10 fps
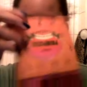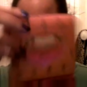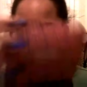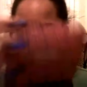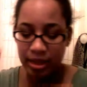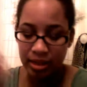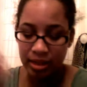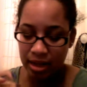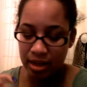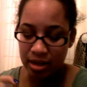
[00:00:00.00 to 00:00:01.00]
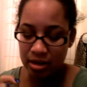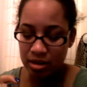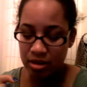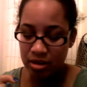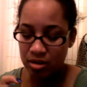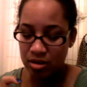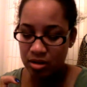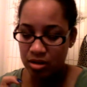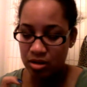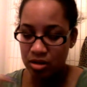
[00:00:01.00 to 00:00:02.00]
really like that.
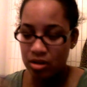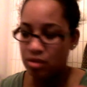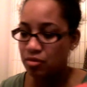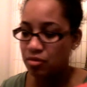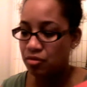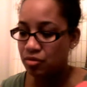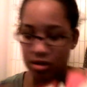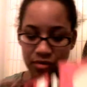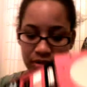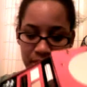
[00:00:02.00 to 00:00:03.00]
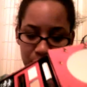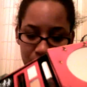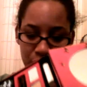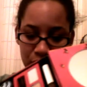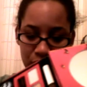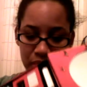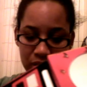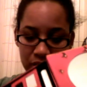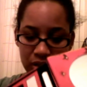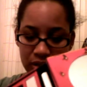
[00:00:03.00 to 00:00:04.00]
Really, really much
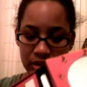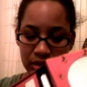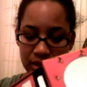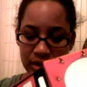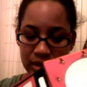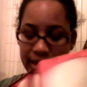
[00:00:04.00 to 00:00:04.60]
like